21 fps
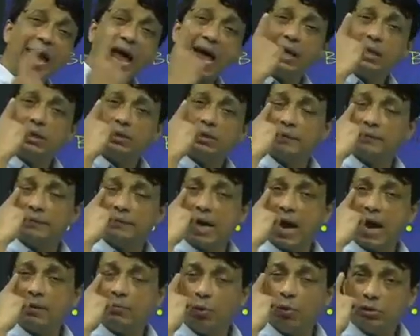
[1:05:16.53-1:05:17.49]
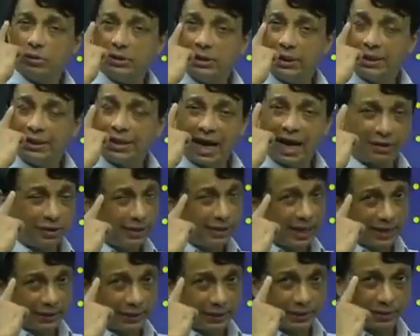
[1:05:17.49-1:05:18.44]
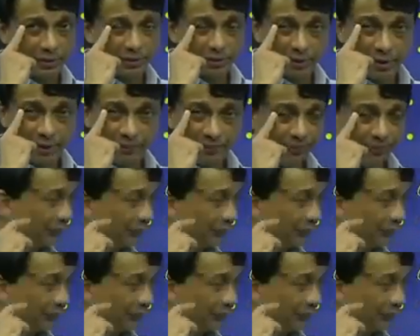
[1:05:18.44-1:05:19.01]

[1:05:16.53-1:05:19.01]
the angles of the eye, mostly the lateral canthus, okay?